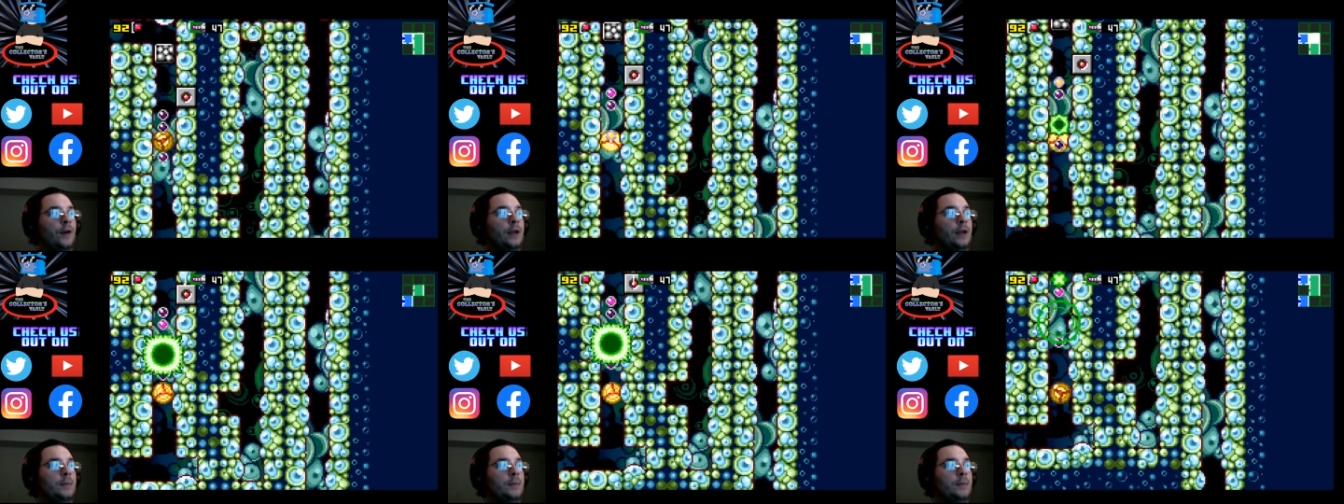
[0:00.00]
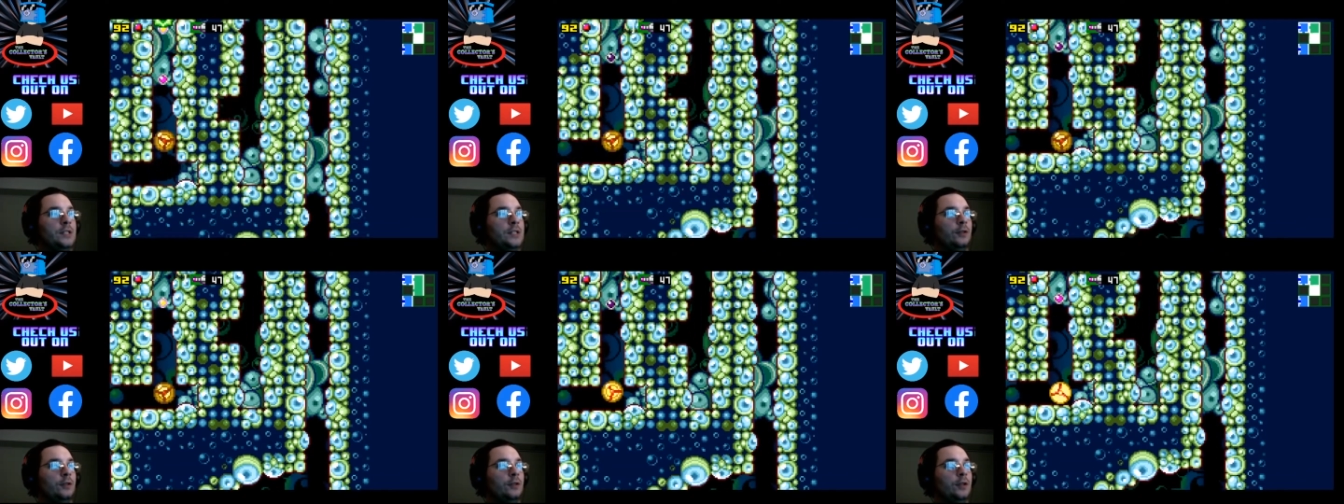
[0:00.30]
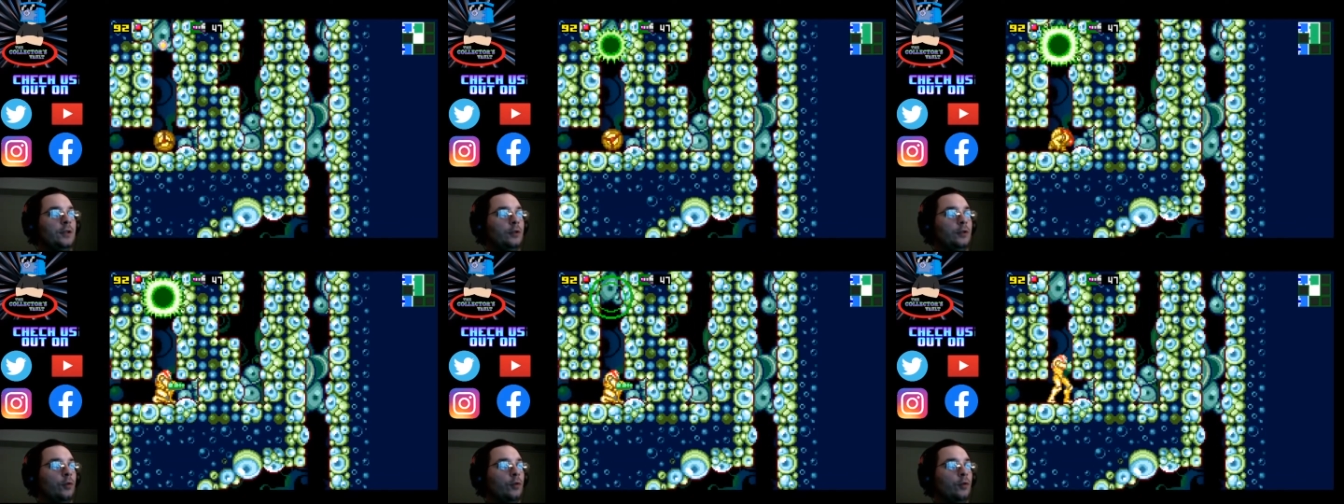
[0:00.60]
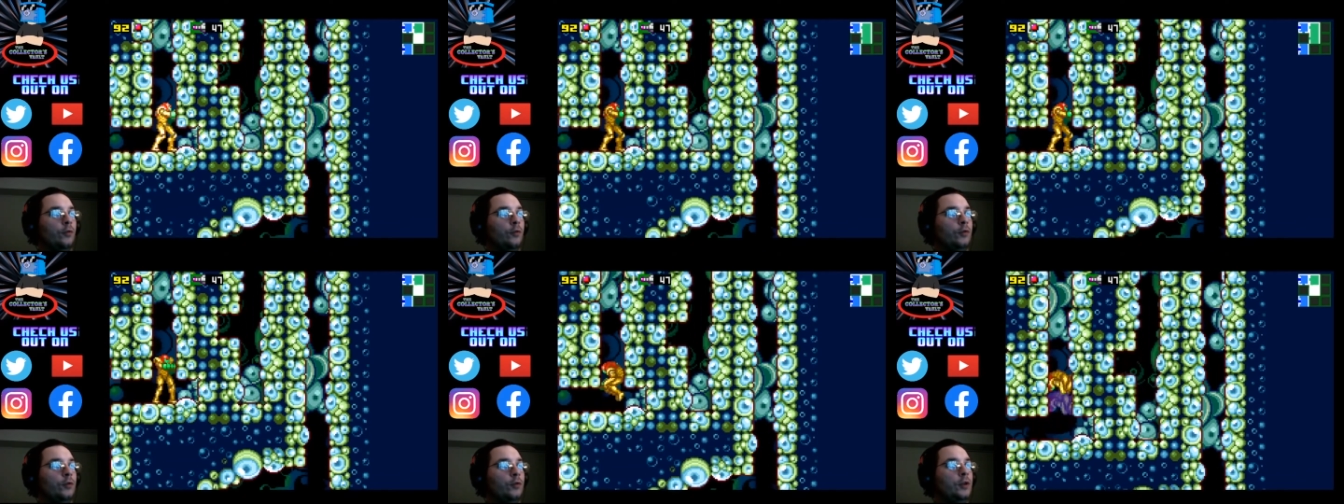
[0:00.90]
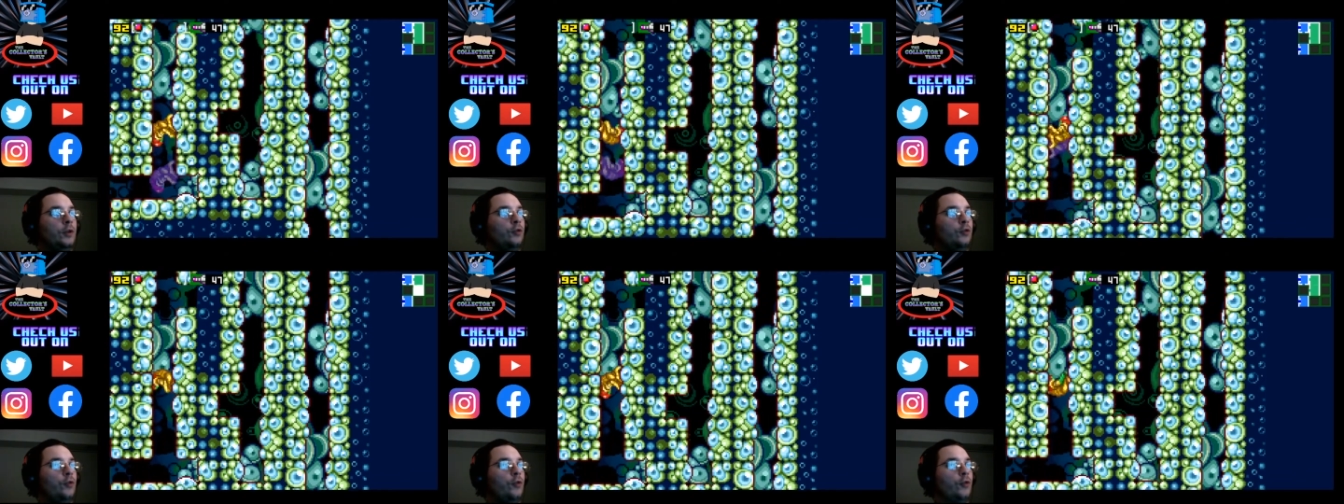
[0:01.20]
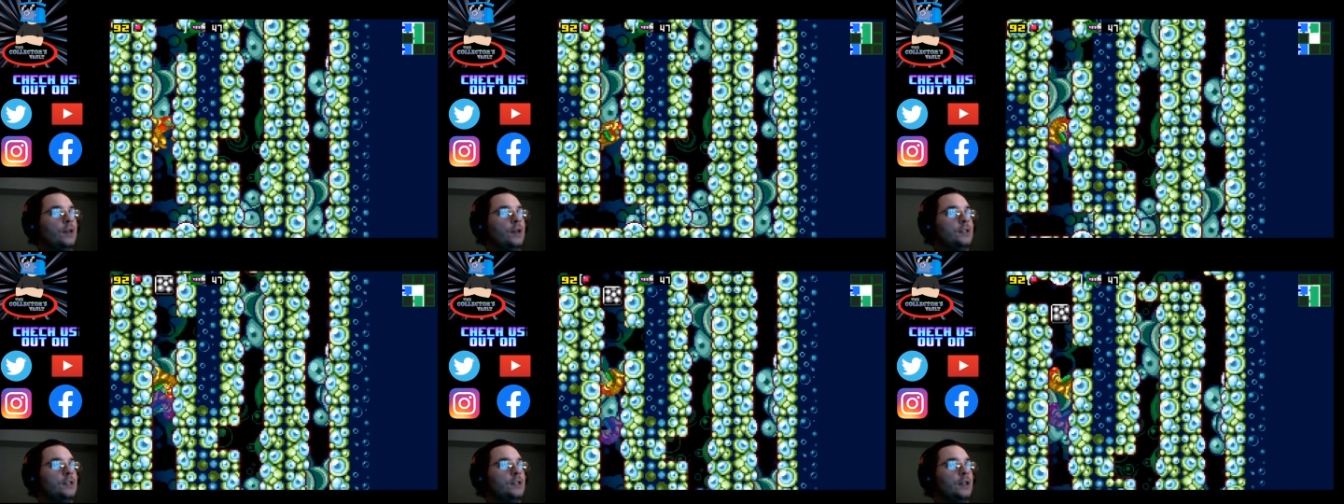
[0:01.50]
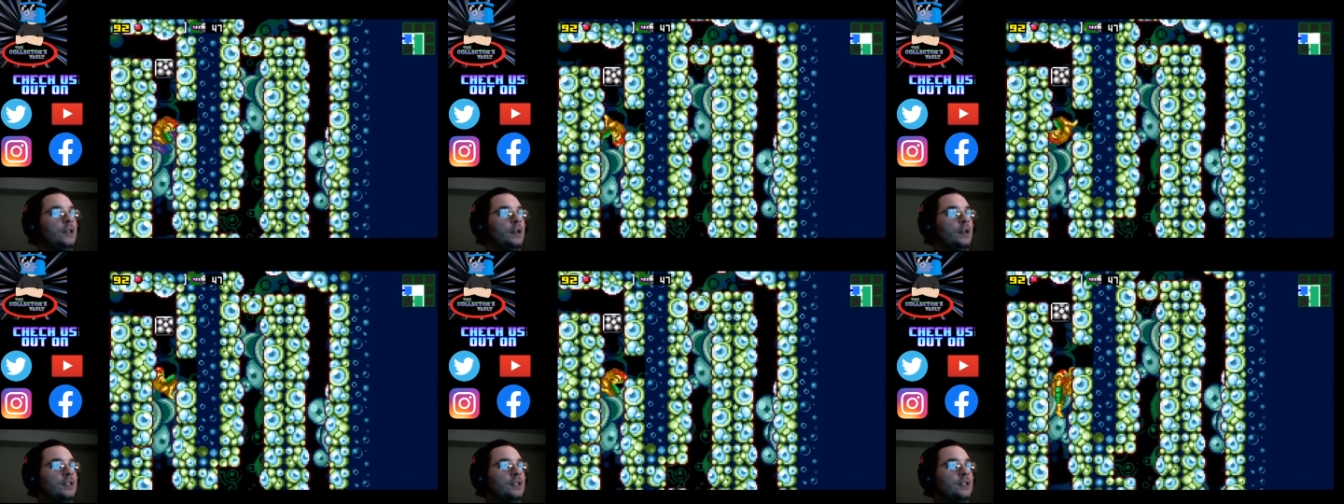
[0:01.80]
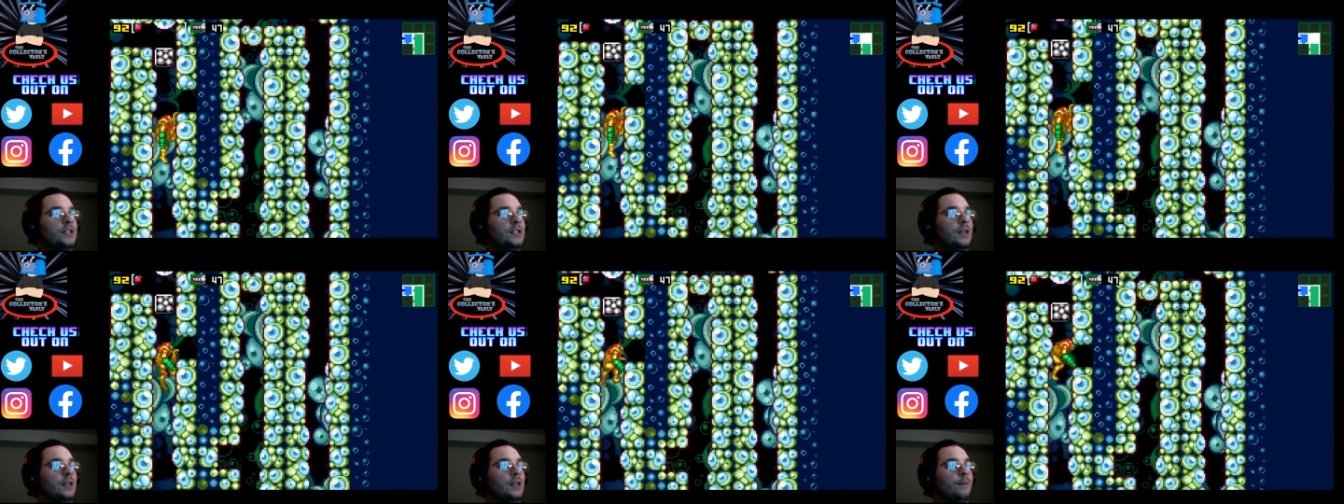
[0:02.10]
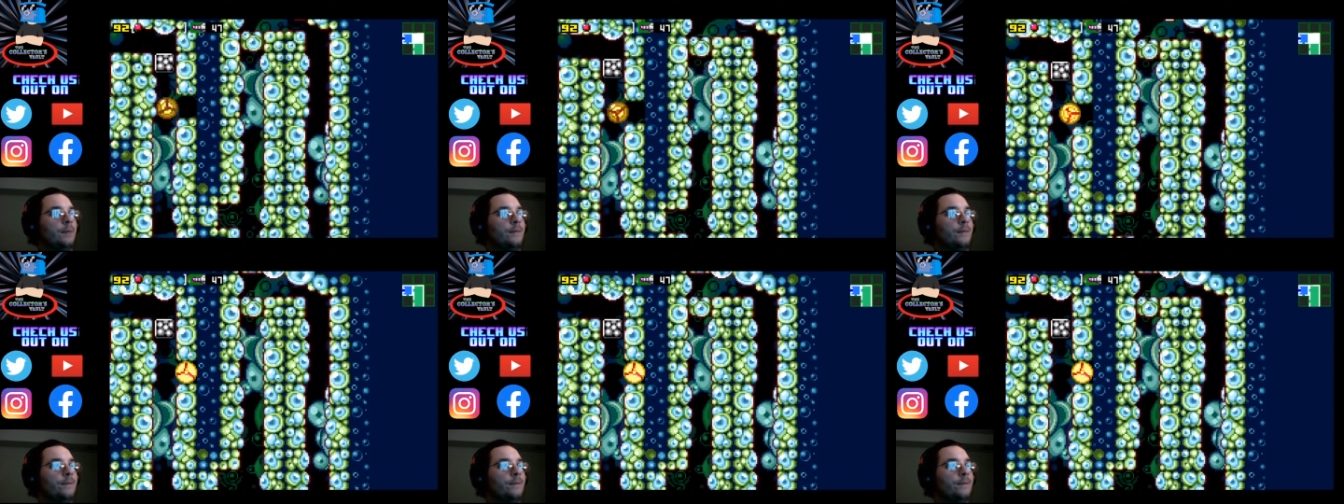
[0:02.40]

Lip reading: and basically do a really crazy skip.